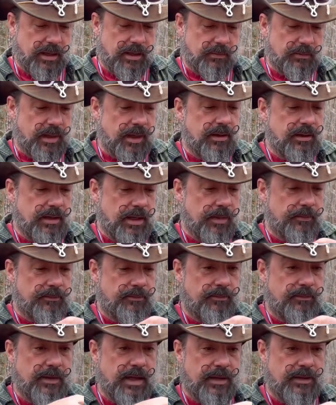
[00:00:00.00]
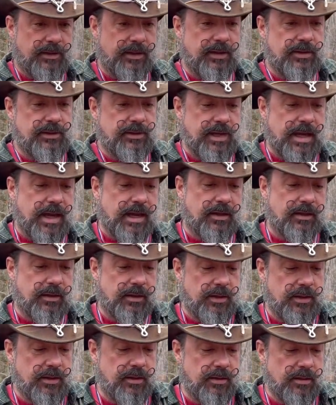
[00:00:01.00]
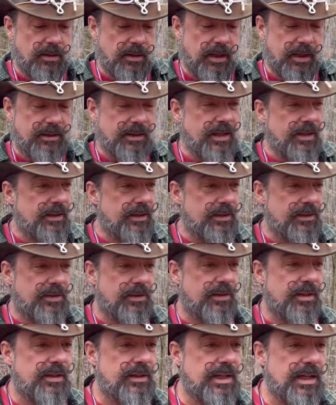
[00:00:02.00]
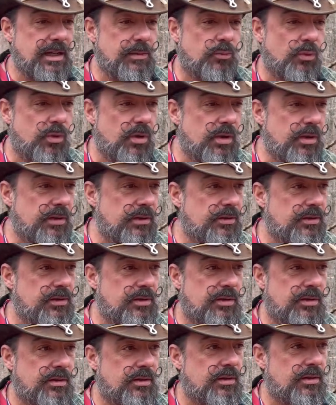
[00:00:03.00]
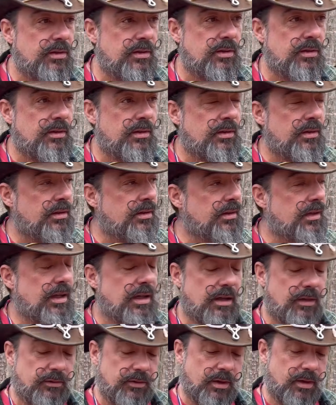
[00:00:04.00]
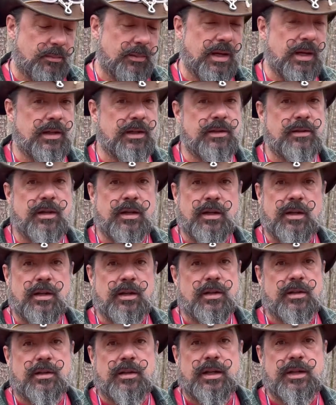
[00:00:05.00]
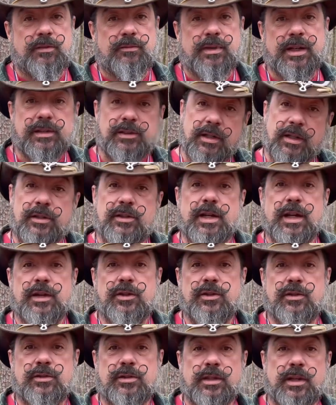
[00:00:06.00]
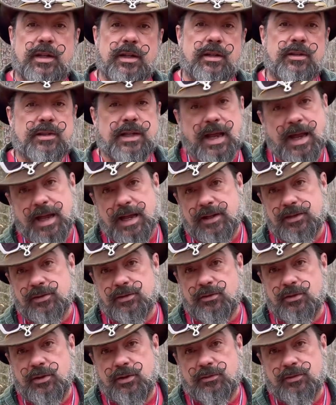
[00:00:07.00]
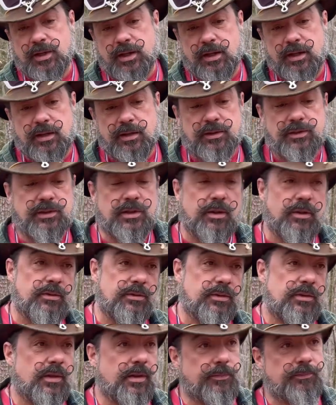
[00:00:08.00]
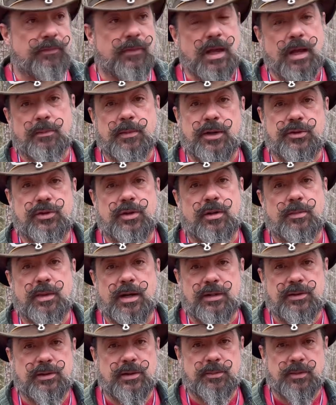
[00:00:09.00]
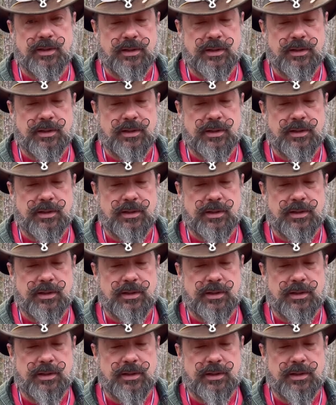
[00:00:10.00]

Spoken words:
it, I'm like, yep, that's exactly, I think this is the Deep Woods. I don't know, man. He discontinues things, adds new things, so I'm not sure about some of the